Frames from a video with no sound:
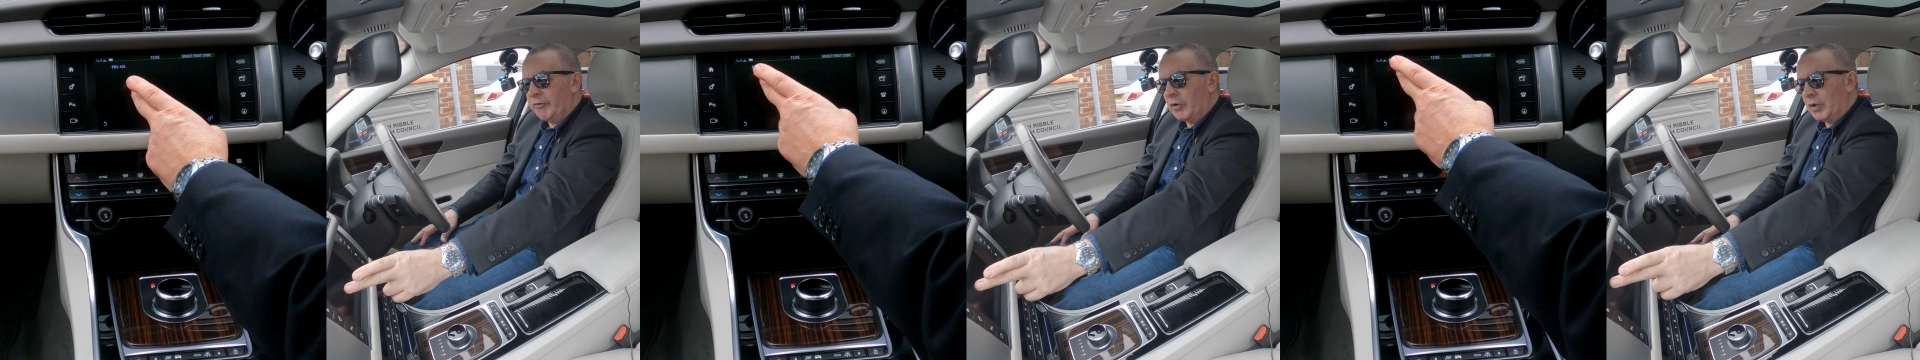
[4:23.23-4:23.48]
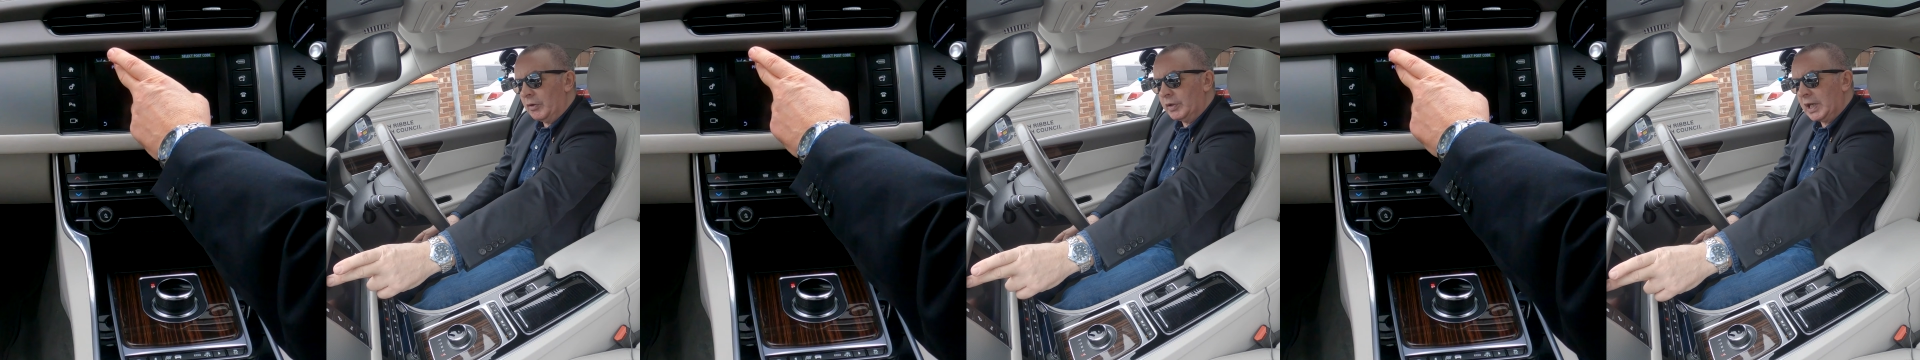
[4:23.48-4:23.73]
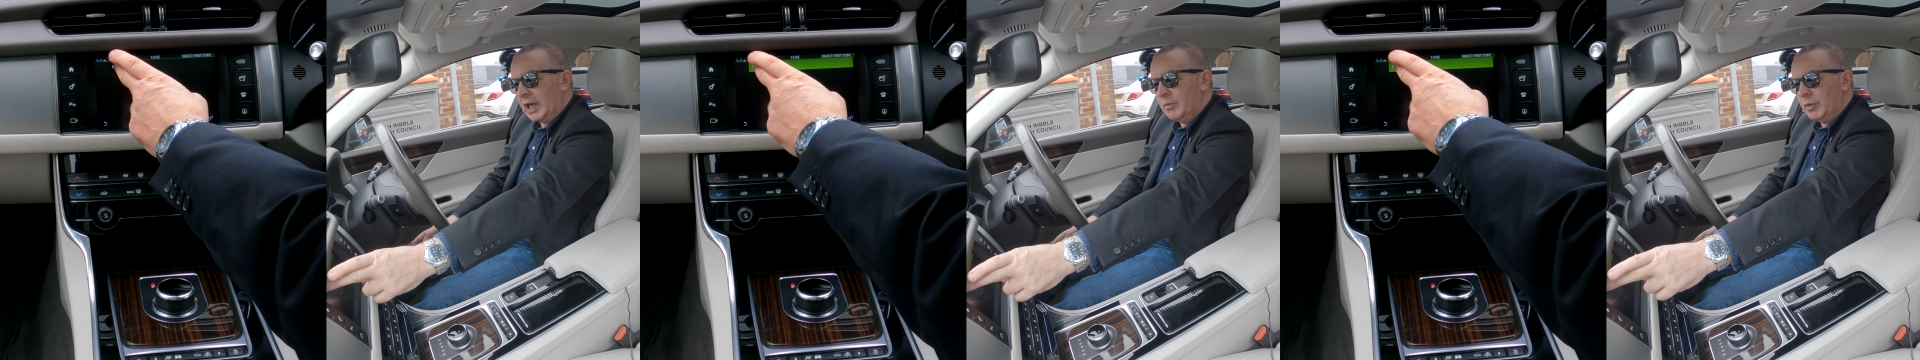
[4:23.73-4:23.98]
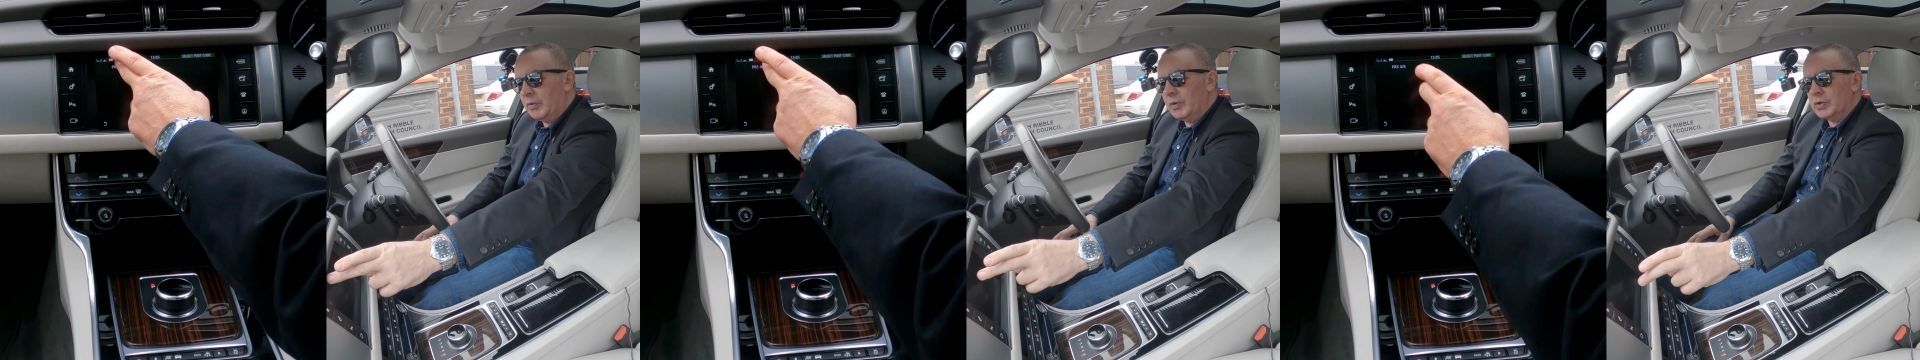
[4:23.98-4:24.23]
before
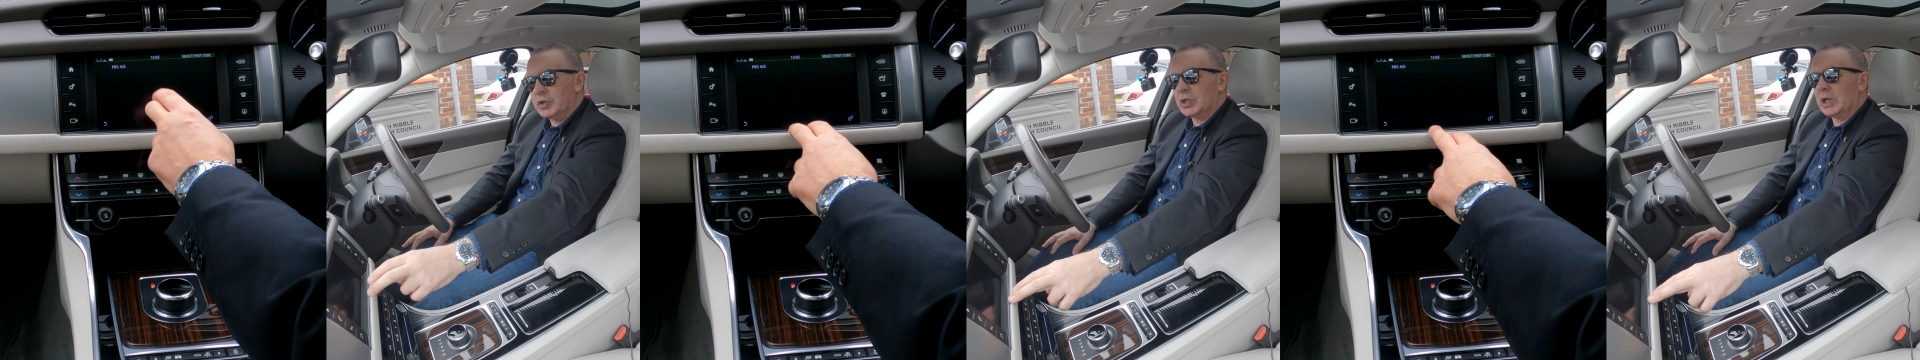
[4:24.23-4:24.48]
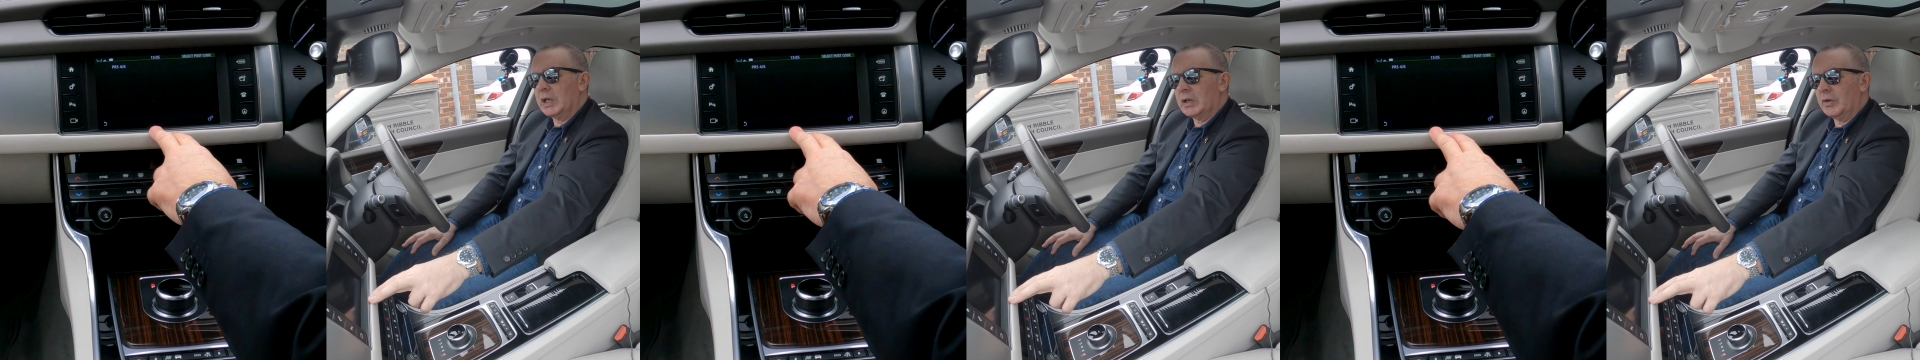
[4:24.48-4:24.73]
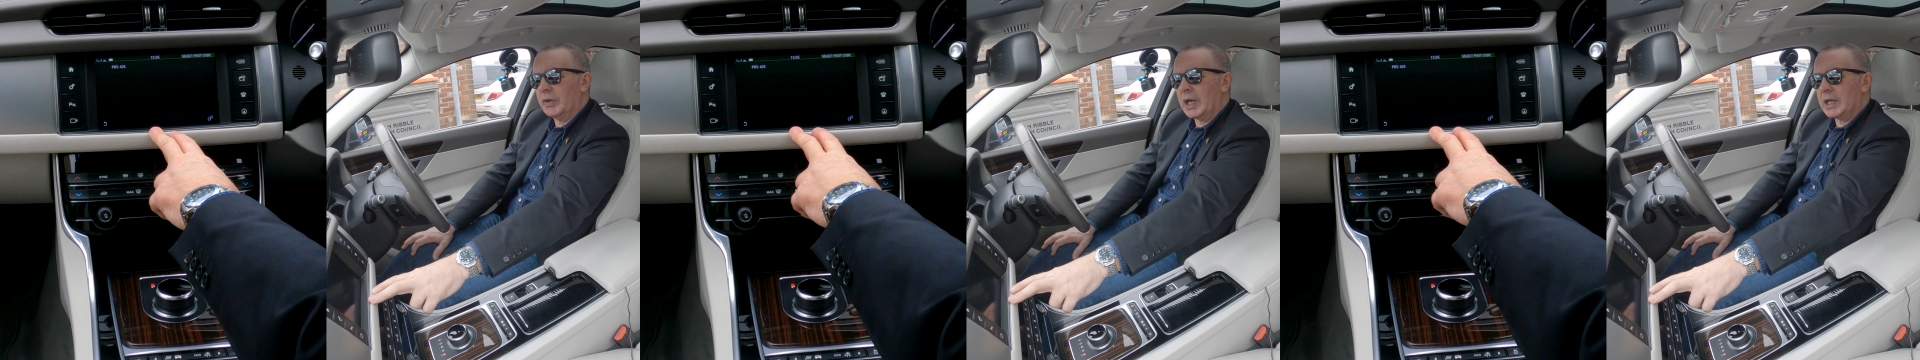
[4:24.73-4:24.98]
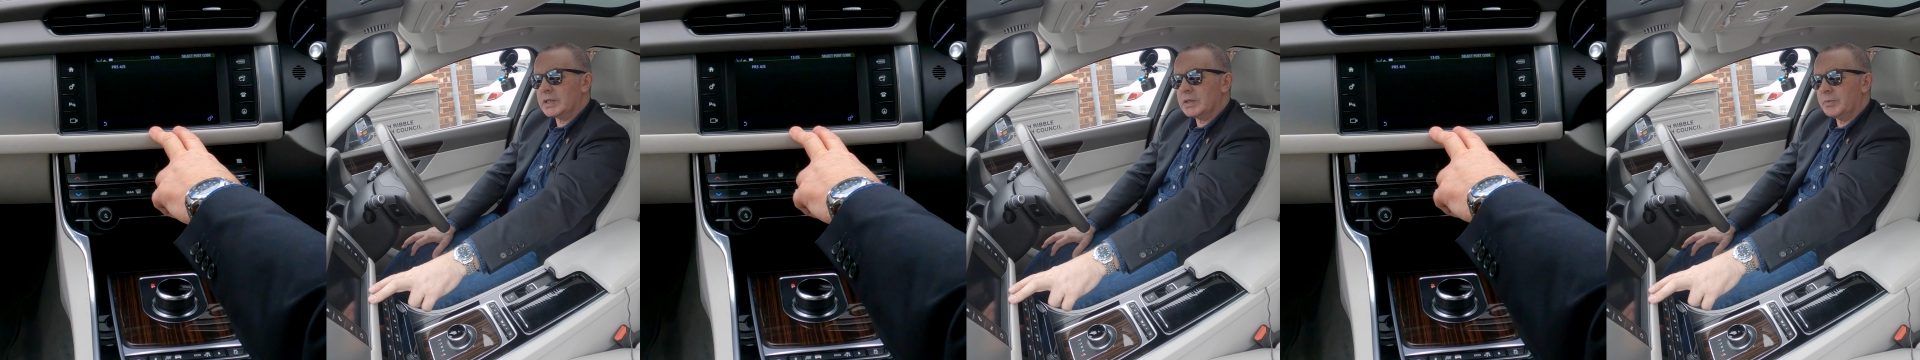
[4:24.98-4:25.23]
OK, but we'll just click on
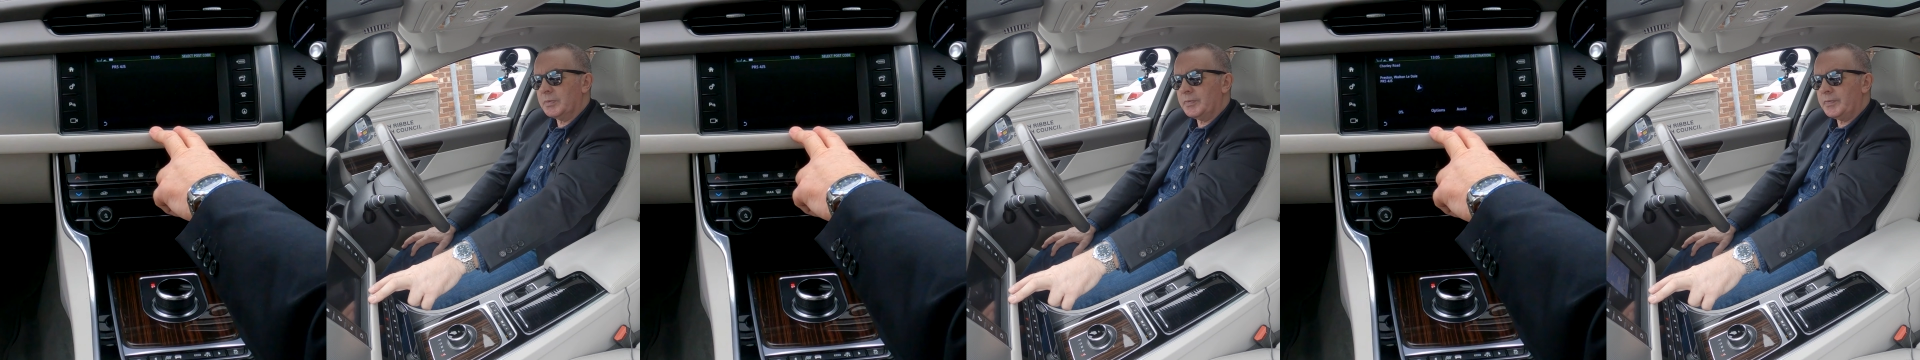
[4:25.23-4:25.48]
that.